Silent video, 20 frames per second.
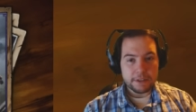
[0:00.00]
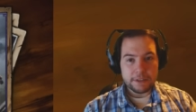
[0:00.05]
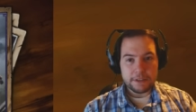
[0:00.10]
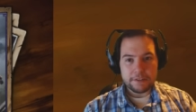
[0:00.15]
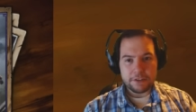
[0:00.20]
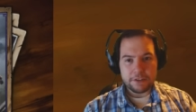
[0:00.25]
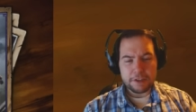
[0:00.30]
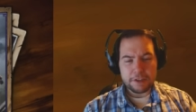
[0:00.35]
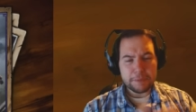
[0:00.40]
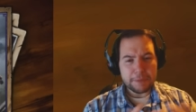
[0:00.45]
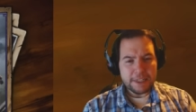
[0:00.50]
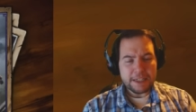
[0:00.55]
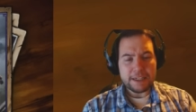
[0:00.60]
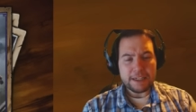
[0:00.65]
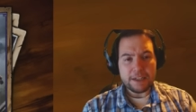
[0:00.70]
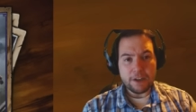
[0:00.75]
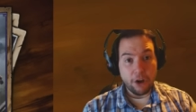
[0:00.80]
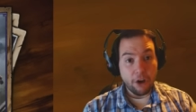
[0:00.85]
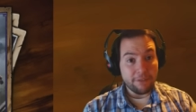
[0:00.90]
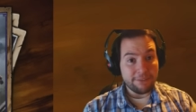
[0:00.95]
So this
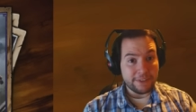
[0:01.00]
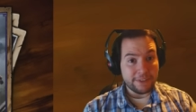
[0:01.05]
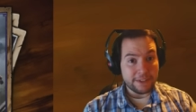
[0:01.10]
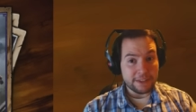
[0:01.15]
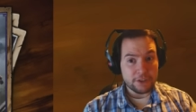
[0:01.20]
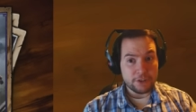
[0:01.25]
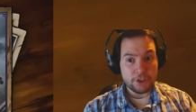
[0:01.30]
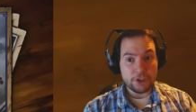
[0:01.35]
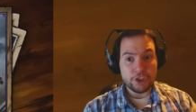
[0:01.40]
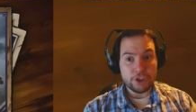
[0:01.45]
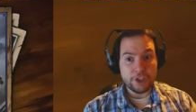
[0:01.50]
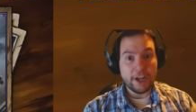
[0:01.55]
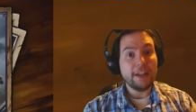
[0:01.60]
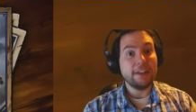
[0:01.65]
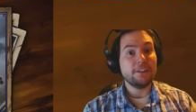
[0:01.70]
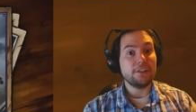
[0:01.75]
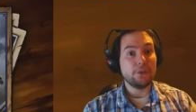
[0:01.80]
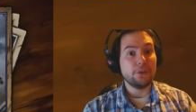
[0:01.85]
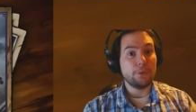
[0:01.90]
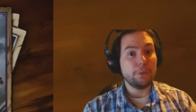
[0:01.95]
particular hotfix could
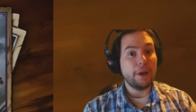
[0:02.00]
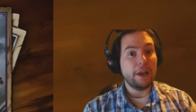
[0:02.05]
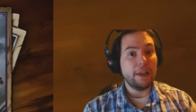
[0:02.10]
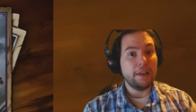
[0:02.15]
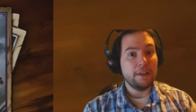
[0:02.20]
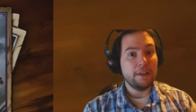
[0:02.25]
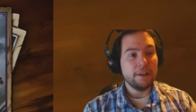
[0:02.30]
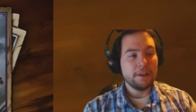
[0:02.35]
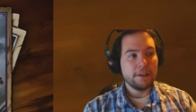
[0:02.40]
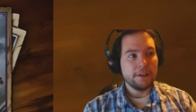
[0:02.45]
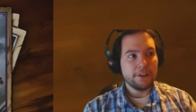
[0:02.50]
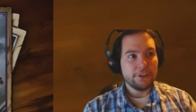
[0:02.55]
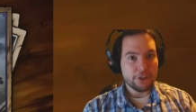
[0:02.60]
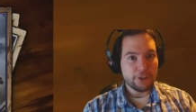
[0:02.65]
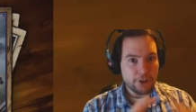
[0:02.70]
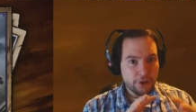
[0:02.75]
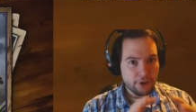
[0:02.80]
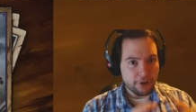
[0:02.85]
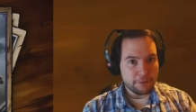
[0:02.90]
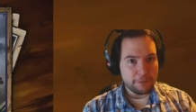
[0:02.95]
change the way the
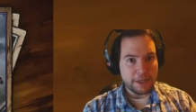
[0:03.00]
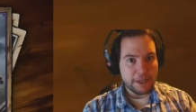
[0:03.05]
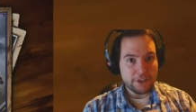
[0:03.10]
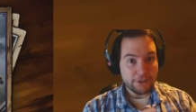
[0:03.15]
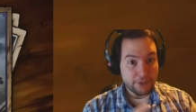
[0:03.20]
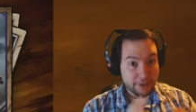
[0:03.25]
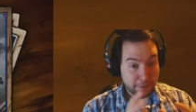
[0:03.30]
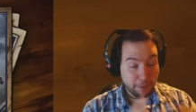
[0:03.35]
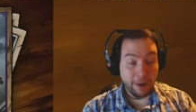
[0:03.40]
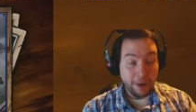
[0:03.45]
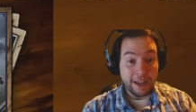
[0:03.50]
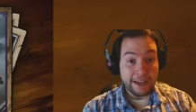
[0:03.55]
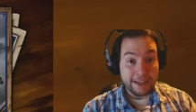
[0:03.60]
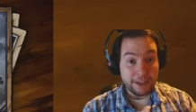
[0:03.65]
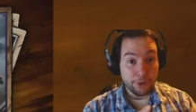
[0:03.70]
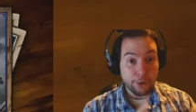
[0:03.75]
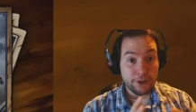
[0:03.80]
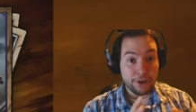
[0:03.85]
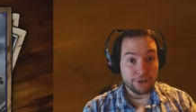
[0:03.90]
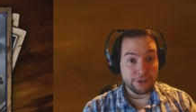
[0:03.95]
current meta is played
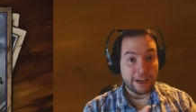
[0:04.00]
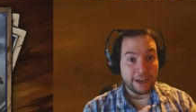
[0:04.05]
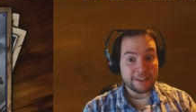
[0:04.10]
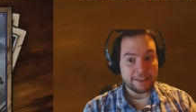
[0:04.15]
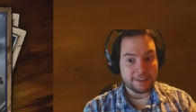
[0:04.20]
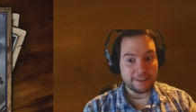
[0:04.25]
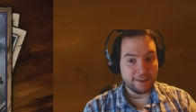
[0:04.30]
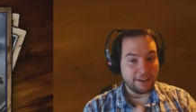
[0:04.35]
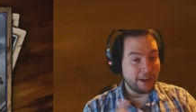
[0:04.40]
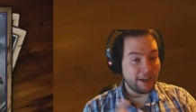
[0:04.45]
quite drastically.